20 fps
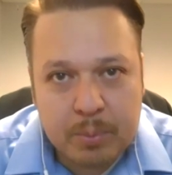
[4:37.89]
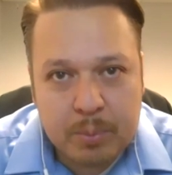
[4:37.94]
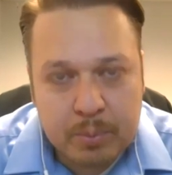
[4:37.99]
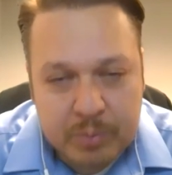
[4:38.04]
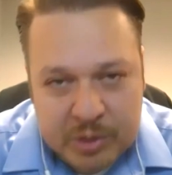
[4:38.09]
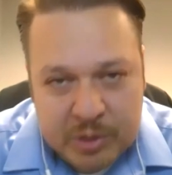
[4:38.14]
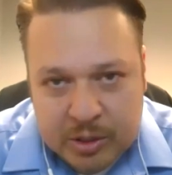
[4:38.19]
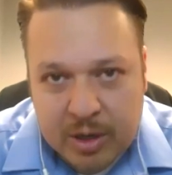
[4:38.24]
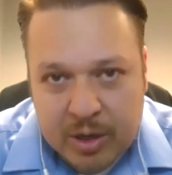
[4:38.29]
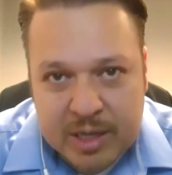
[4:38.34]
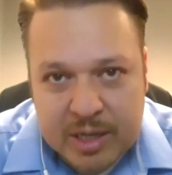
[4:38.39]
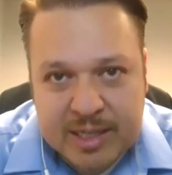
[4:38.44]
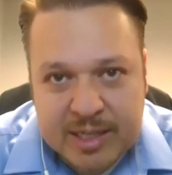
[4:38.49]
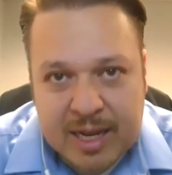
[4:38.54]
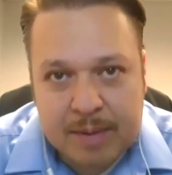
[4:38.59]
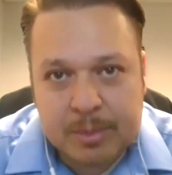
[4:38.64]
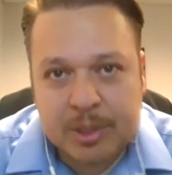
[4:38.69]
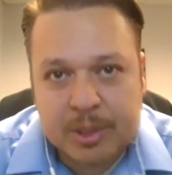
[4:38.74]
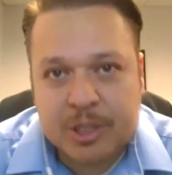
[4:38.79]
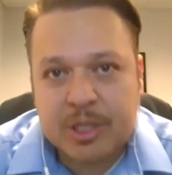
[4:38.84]
start
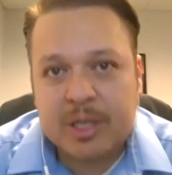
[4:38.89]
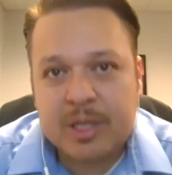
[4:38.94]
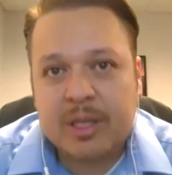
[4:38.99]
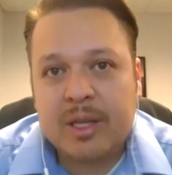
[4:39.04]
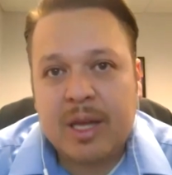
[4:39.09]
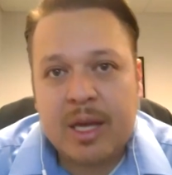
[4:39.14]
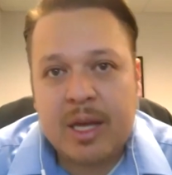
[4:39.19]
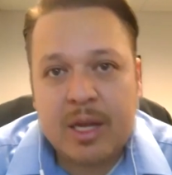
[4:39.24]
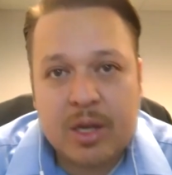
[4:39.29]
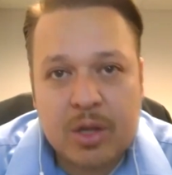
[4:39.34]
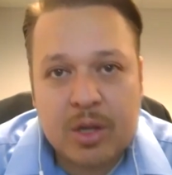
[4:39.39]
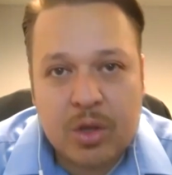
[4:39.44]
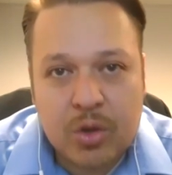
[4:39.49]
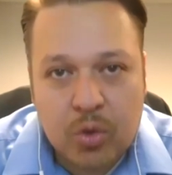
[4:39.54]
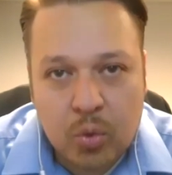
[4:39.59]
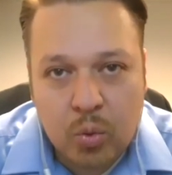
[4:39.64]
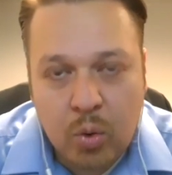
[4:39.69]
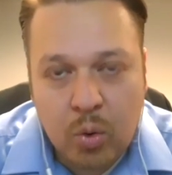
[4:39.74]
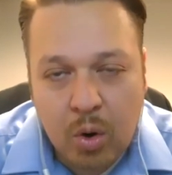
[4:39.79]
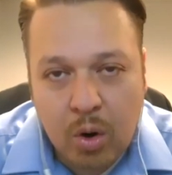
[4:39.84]
establishing that
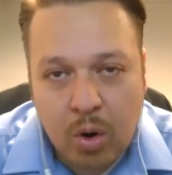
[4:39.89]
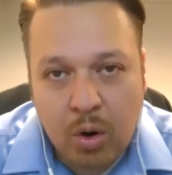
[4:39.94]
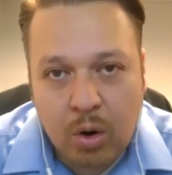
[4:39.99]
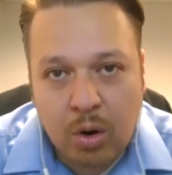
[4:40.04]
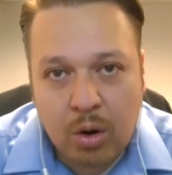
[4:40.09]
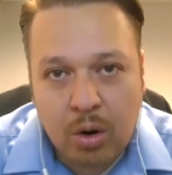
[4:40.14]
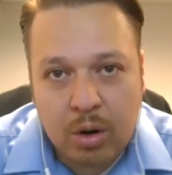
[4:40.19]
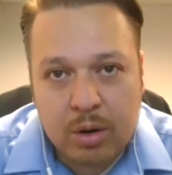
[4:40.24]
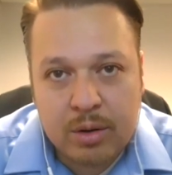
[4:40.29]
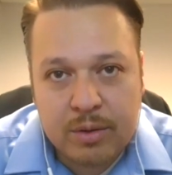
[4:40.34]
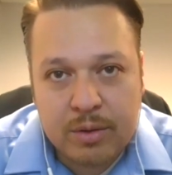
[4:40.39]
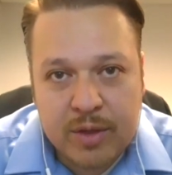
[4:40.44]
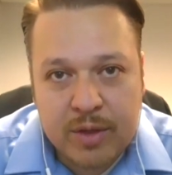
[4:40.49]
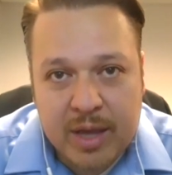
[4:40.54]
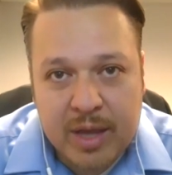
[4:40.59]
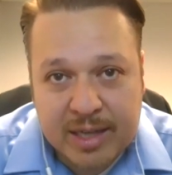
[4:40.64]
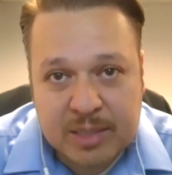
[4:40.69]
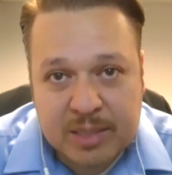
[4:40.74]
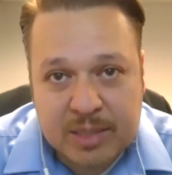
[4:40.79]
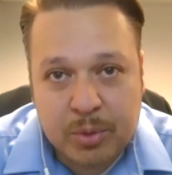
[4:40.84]
you are the
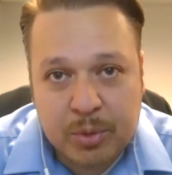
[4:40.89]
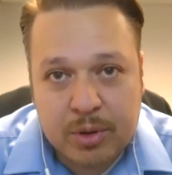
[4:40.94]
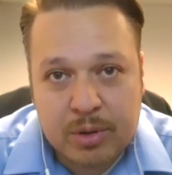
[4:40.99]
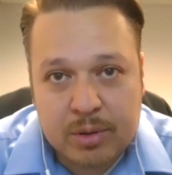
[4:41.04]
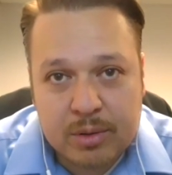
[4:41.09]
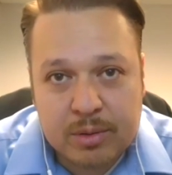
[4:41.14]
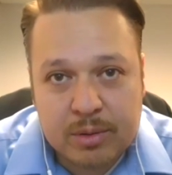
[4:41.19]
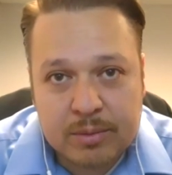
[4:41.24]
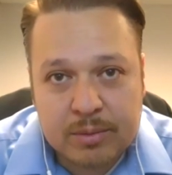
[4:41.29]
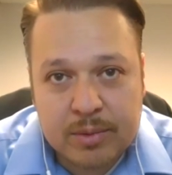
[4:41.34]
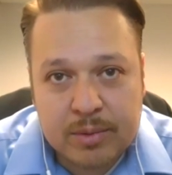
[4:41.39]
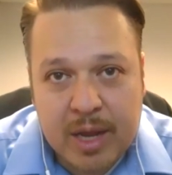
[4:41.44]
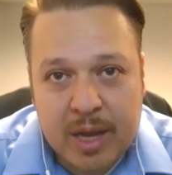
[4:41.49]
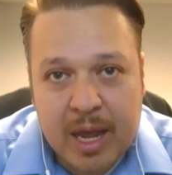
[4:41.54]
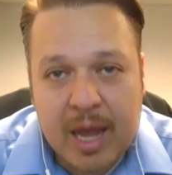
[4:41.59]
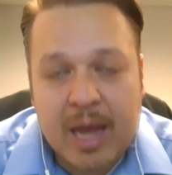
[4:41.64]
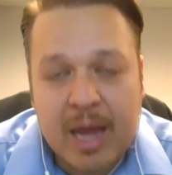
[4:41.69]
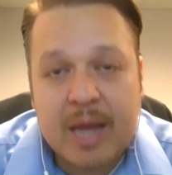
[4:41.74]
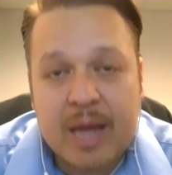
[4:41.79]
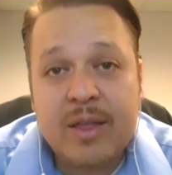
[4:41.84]
expert
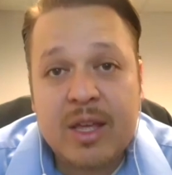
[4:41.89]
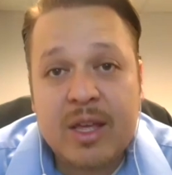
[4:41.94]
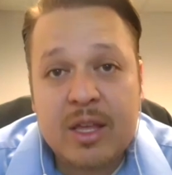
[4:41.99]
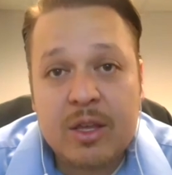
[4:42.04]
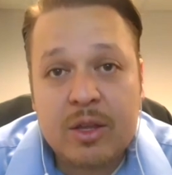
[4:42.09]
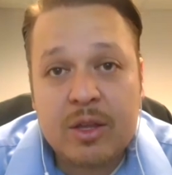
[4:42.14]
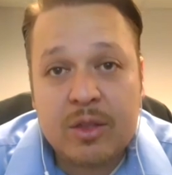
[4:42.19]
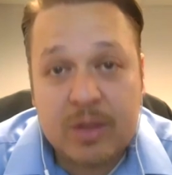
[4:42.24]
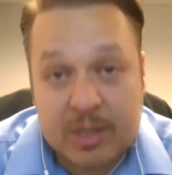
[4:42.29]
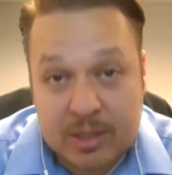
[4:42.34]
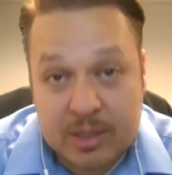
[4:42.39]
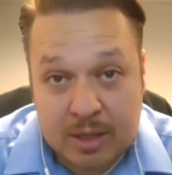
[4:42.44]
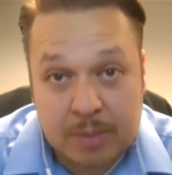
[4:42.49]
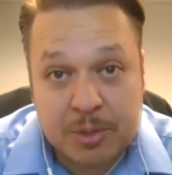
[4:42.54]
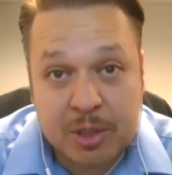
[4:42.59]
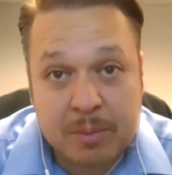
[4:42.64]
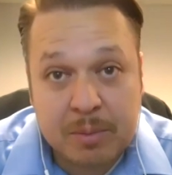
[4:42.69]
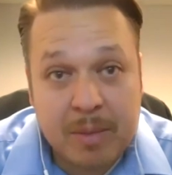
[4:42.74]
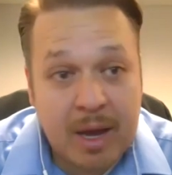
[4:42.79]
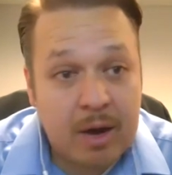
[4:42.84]
and that the
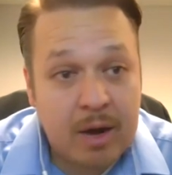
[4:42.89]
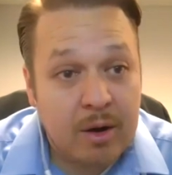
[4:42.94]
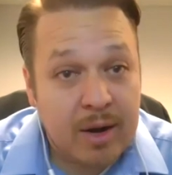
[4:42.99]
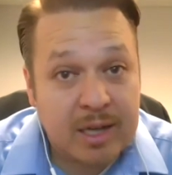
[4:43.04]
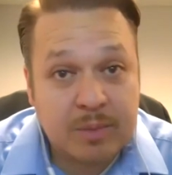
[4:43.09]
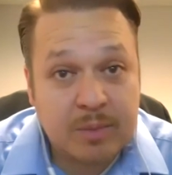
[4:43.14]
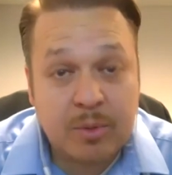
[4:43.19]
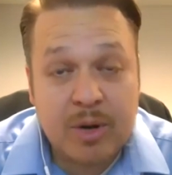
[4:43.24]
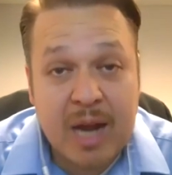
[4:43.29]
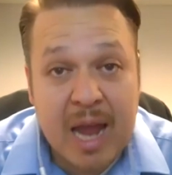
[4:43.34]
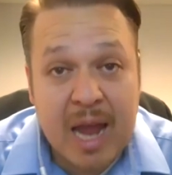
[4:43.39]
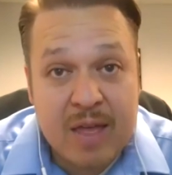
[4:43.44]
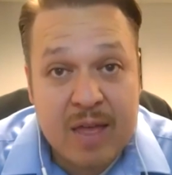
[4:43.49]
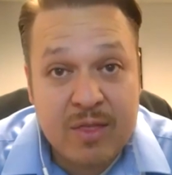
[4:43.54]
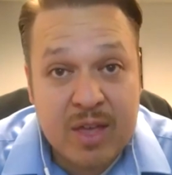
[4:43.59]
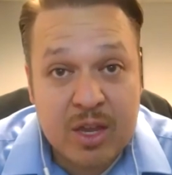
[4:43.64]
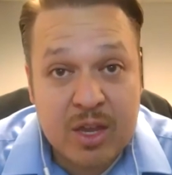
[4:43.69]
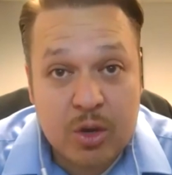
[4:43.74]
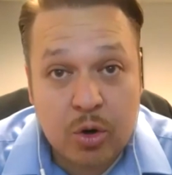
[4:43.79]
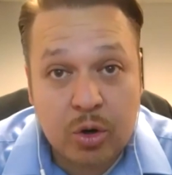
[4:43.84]
subject matter expert and
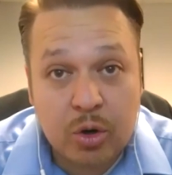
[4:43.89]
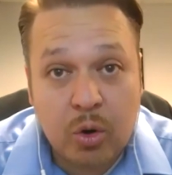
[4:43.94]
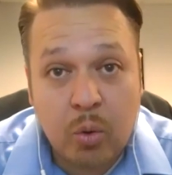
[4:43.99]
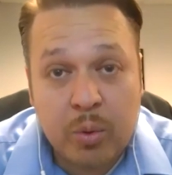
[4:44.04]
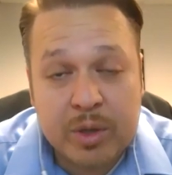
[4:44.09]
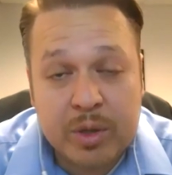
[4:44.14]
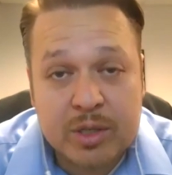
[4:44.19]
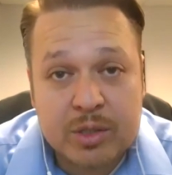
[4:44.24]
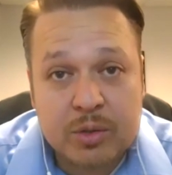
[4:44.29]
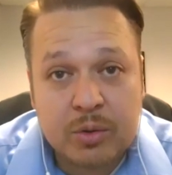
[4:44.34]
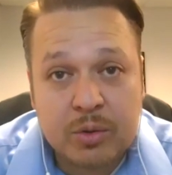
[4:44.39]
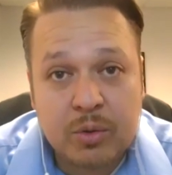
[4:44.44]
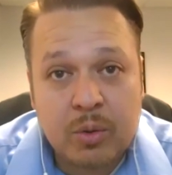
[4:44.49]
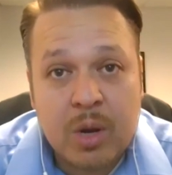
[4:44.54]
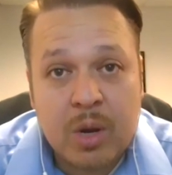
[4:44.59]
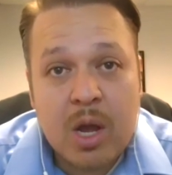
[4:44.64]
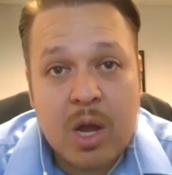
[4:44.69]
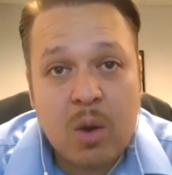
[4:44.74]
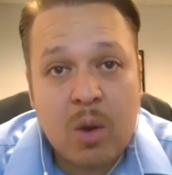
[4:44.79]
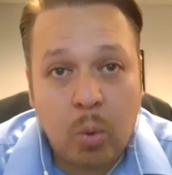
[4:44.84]
that you're going to
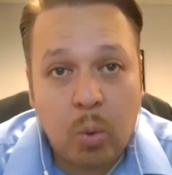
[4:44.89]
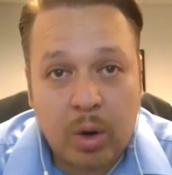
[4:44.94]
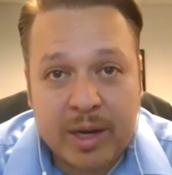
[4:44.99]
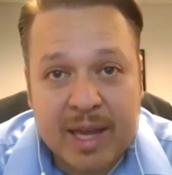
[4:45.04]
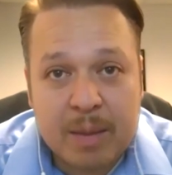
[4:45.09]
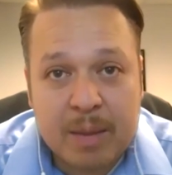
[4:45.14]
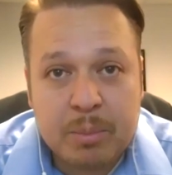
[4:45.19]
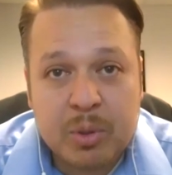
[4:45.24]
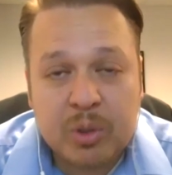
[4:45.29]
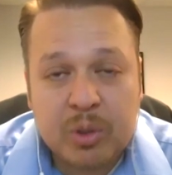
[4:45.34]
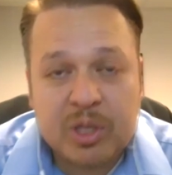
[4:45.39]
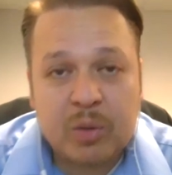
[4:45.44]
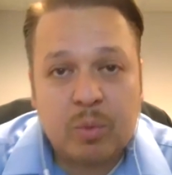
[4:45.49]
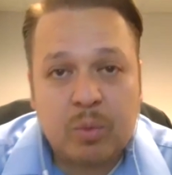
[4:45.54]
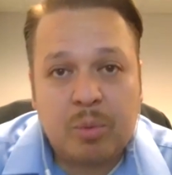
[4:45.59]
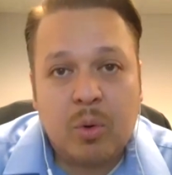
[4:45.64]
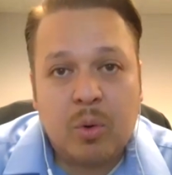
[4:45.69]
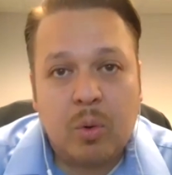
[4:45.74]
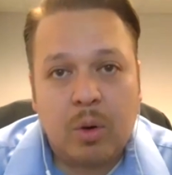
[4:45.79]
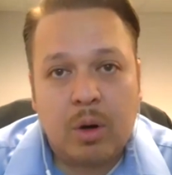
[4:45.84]
work at building
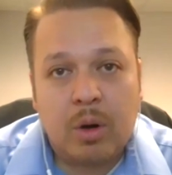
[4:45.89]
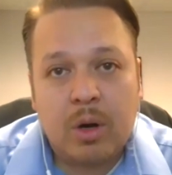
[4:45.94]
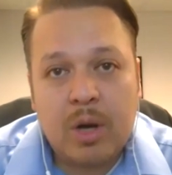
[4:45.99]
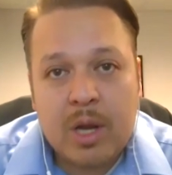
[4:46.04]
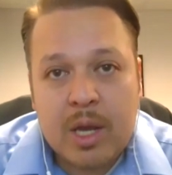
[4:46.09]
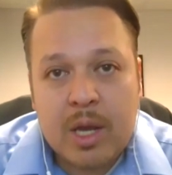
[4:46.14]
rapport.